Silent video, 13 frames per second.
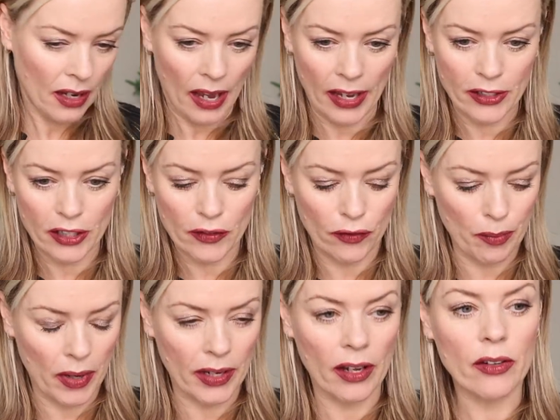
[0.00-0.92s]
and just for
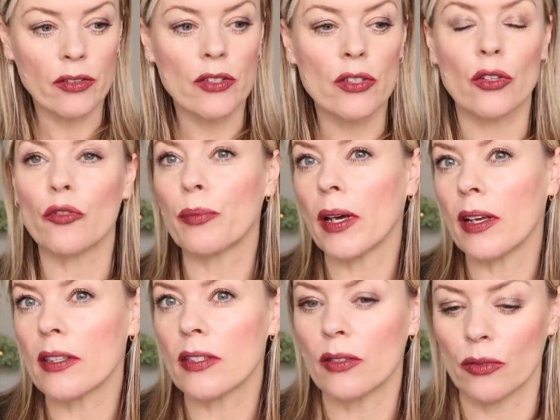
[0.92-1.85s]
my own sort of
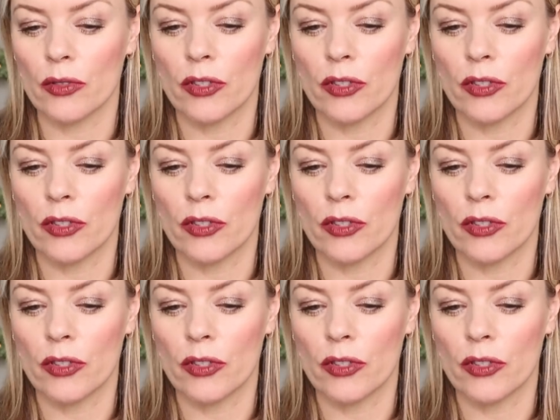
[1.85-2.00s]
personal